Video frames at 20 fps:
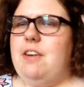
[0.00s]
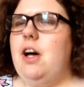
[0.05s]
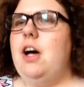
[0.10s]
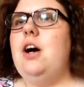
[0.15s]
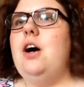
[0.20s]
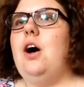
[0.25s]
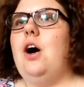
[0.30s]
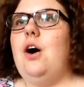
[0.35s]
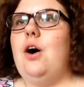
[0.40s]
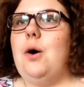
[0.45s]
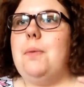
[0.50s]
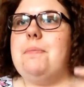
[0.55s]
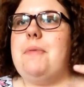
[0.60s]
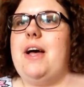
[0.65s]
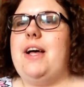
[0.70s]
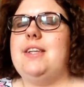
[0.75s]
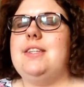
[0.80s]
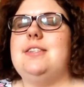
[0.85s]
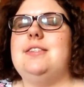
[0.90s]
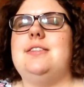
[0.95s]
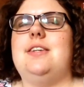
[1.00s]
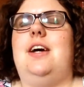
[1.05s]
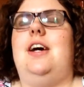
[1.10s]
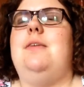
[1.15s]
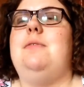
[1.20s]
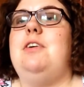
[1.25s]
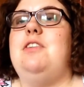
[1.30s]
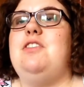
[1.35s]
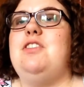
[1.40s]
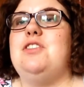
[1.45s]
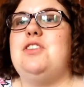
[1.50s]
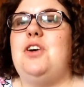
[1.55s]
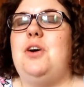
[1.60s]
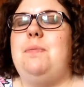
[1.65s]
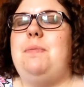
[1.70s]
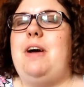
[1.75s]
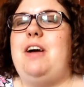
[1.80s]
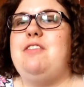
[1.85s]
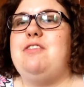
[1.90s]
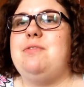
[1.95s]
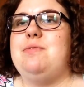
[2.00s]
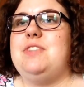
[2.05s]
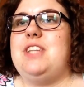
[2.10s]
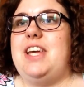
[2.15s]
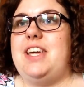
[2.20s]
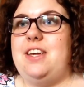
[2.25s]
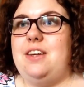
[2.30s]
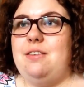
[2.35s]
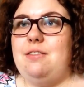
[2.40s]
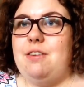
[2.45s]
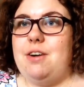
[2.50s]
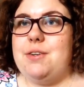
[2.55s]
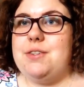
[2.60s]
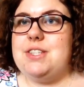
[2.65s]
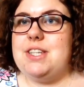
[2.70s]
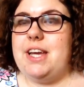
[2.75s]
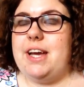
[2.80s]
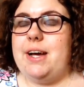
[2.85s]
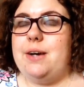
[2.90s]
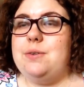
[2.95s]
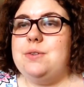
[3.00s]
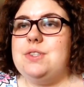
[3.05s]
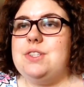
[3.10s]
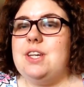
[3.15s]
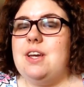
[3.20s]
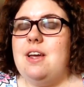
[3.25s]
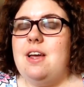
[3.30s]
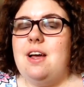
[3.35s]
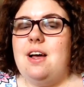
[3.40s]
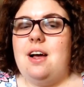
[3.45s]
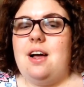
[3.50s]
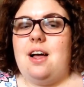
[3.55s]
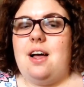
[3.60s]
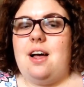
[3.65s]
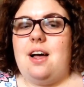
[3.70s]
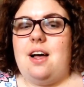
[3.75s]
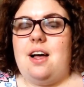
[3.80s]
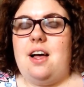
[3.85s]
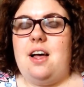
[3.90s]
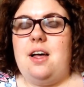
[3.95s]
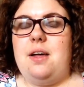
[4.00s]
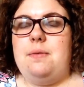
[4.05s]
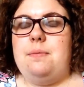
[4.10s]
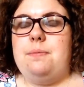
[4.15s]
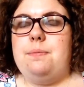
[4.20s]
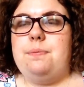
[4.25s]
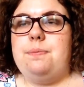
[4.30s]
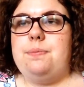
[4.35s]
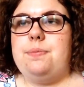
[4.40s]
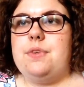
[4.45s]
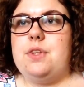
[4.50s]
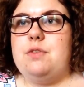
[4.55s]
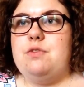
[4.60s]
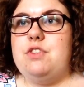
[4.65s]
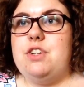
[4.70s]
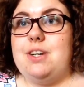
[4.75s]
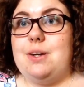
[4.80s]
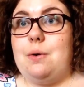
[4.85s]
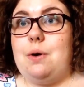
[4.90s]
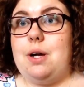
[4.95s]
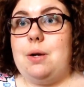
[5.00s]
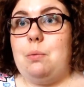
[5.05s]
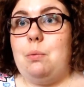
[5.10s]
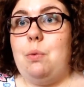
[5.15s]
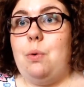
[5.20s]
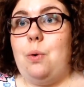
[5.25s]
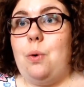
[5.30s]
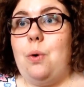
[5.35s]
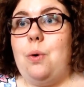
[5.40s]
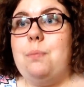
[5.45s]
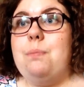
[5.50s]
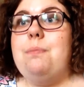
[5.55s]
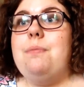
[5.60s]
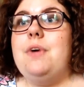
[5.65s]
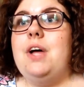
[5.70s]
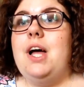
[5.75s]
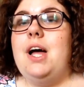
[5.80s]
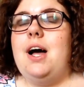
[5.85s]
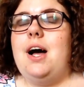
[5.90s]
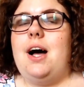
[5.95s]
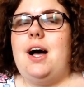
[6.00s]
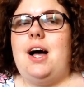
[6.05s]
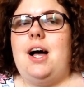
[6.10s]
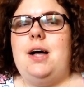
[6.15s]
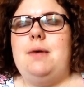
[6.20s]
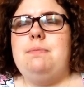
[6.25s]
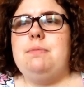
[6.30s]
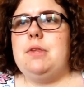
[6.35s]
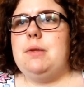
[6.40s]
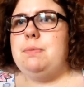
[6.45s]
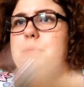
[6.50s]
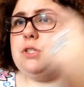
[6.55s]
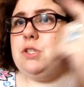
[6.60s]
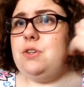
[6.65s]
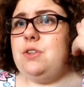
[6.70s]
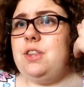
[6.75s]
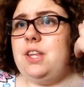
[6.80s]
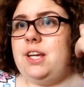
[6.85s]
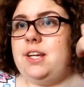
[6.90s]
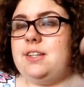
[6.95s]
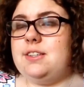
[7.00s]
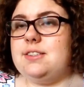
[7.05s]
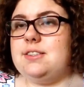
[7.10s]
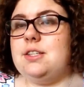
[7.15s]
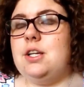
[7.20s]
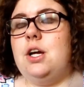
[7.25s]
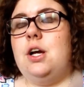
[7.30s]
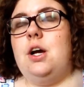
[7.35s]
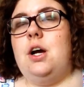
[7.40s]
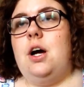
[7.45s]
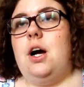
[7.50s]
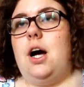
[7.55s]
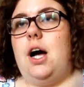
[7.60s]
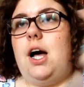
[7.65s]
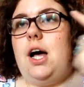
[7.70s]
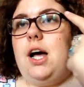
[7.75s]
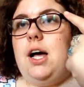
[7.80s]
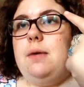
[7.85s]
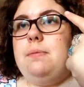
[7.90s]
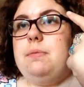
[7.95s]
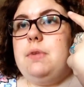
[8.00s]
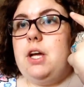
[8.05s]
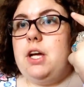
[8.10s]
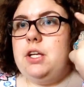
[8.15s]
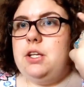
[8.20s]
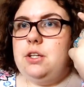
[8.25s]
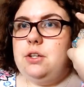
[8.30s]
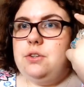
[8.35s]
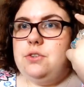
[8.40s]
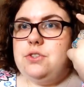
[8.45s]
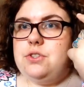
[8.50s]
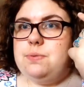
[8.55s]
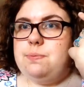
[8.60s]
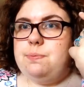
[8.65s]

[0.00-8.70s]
hot mess. I've just got back from taking Rosie out. I'm really quite warm. But two things. I used